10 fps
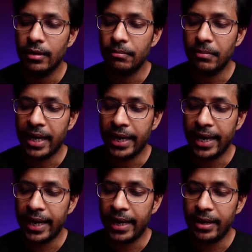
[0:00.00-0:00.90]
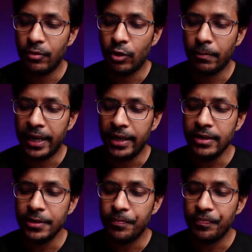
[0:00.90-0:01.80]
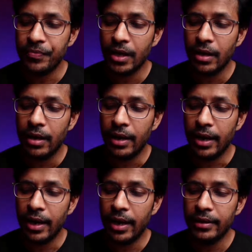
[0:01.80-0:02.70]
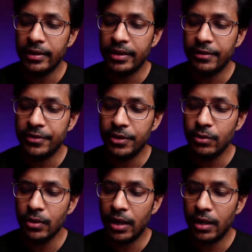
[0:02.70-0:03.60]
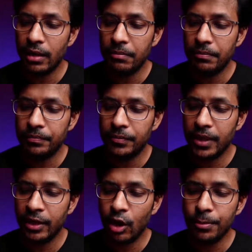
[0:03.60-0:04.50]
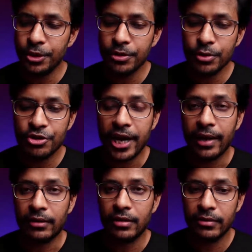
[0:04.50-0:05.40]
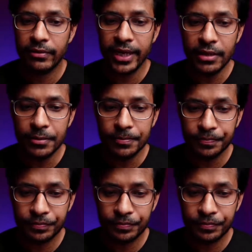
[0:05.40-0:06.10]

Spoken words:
my workplace, and it gives you an option to chat, right?